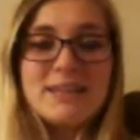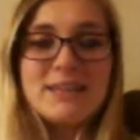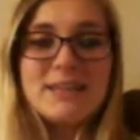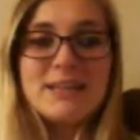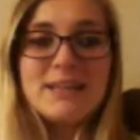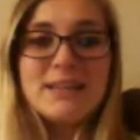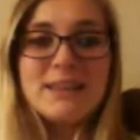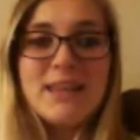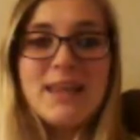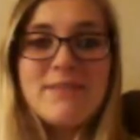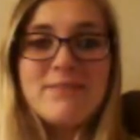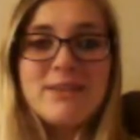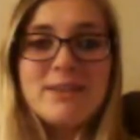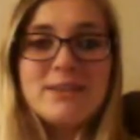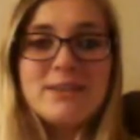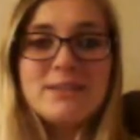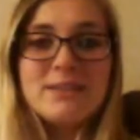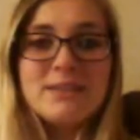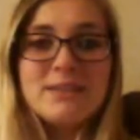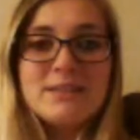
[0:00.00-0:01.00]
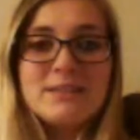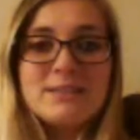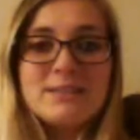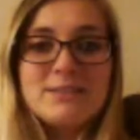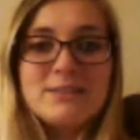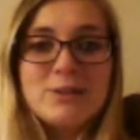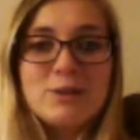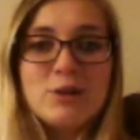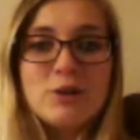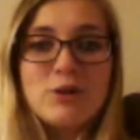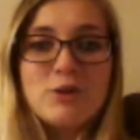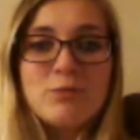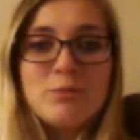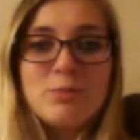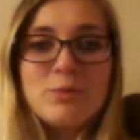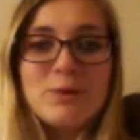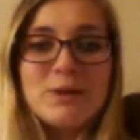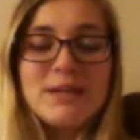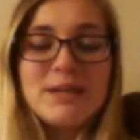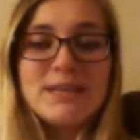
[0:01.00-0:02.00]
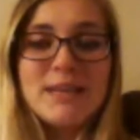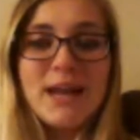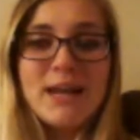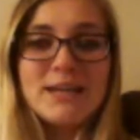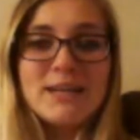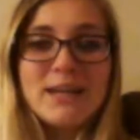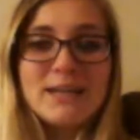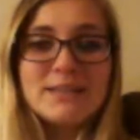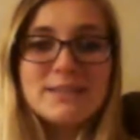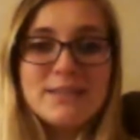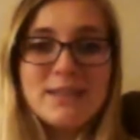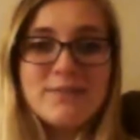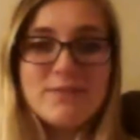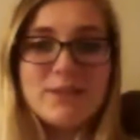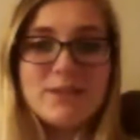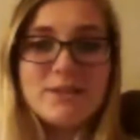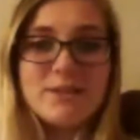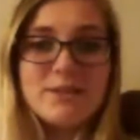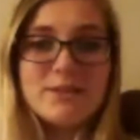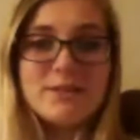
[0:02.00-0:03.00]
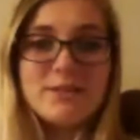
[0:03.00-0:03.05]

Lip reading: then 11 is 0.997.